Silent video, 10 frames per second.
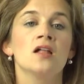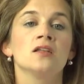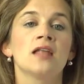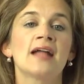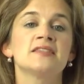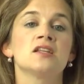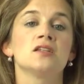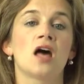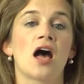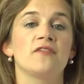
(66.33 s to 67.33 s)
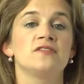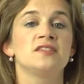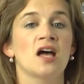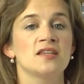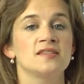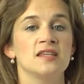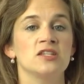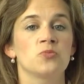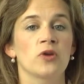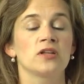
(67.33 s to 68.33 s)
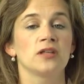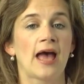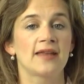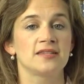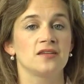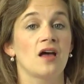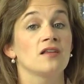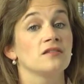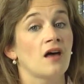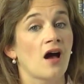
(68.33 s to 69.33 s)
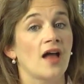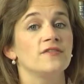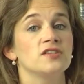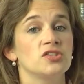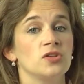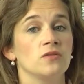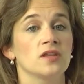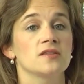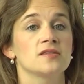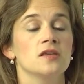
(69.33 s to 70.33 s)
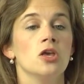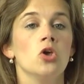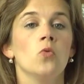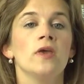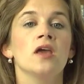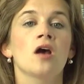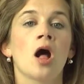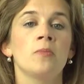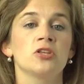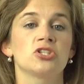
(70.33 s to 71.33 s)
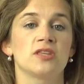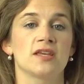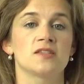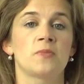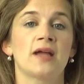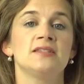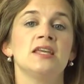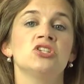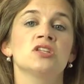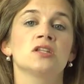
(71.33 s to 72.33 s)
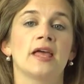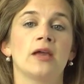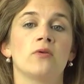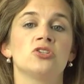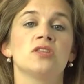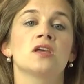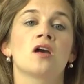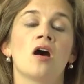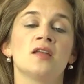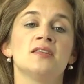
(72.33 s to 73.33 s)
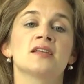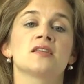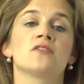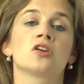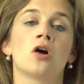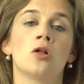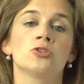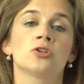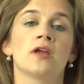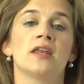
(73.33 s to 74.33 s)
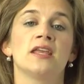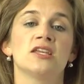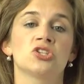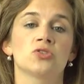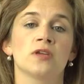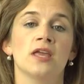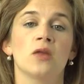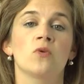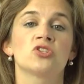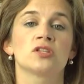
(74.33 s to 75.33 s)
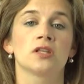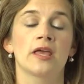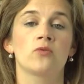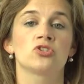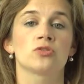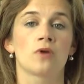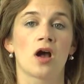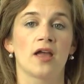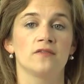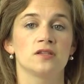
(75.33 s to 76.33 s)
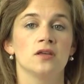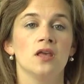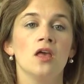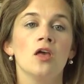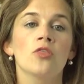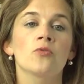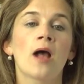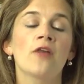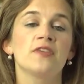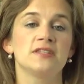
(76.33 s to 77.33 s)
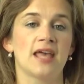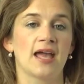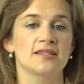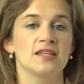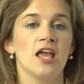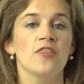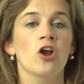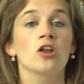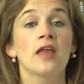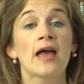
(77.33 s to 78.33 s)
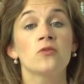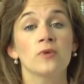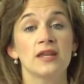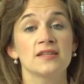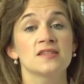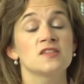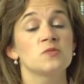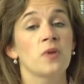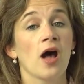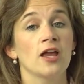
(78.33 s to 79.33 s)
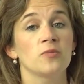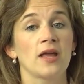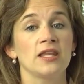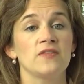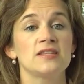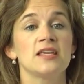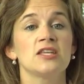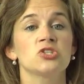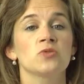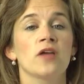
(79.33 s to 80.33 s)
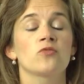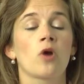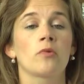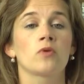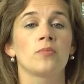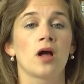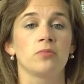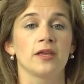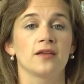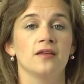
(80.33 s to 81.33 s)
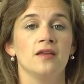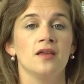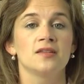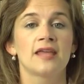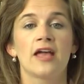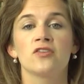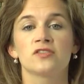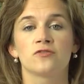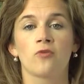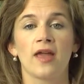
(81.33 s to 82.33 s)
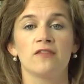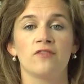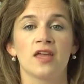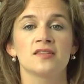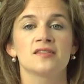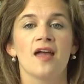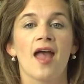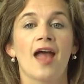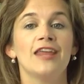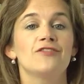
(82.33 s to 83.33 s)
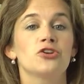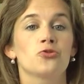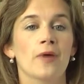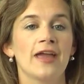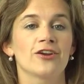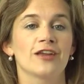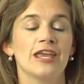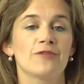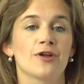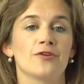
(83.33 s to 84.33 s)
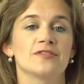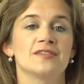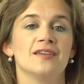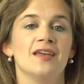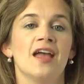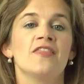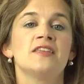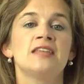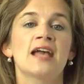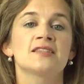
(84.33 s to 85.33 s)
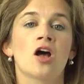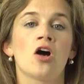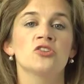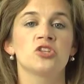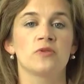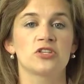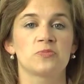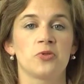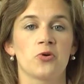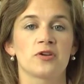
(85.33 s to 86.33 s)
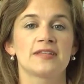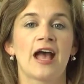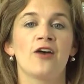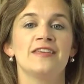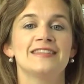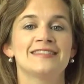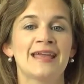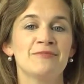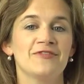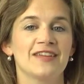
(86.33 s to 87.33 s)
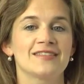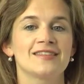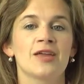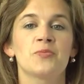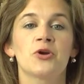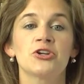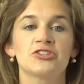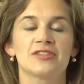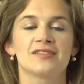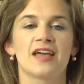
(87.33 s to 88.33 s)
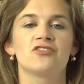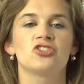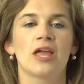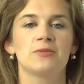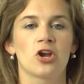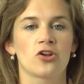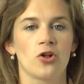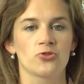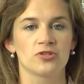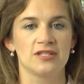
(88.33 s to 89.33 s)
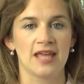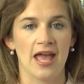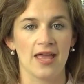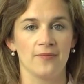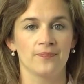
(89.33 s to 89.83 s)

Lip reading: Latin Alive does seek to bring Latin alive to students. We accomplish this by teaching the language in the context of the culture and history in which the language thrived. Throughout the text, there are Latin readings inspired by Livy's history of the Roman Republic, tales of great events, and even greater heroes. The text also explores how these same events and persons have shaped our culture today.